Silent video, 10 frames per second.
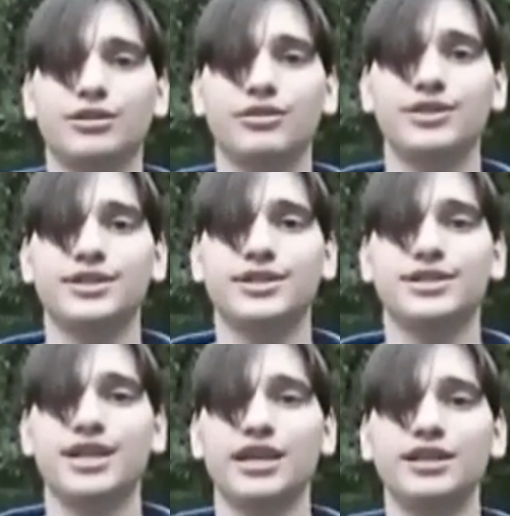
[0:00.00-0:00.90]
so as to
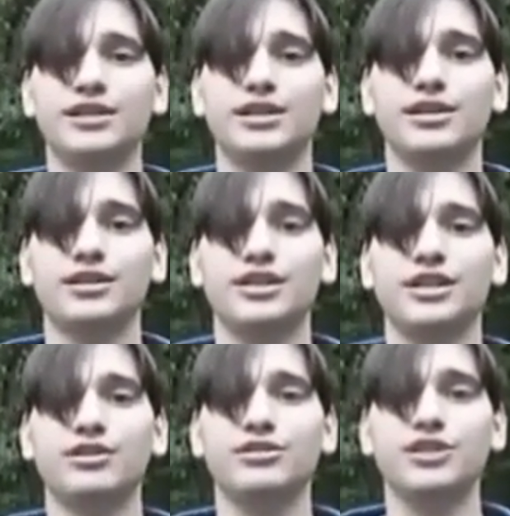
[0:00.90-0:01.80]
send the
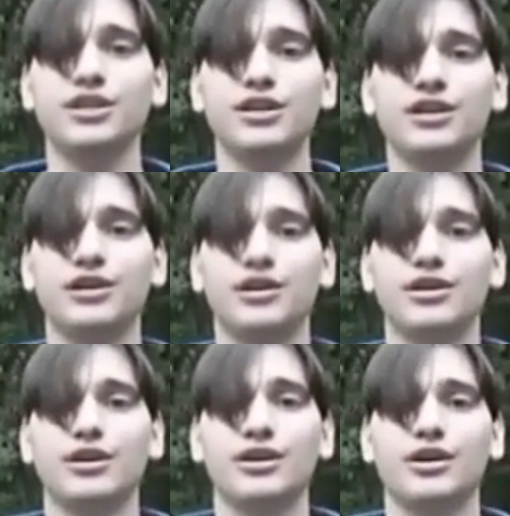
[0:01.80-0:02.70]
energy
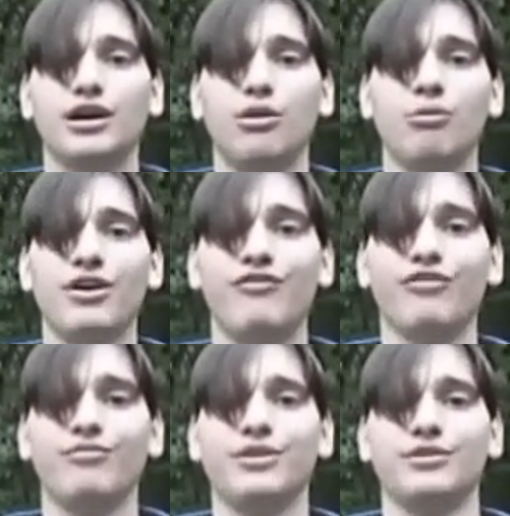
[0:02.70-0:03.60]
away
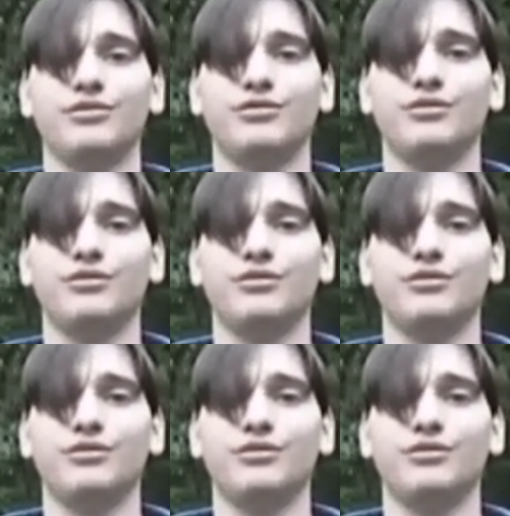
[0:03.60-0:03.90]
from you.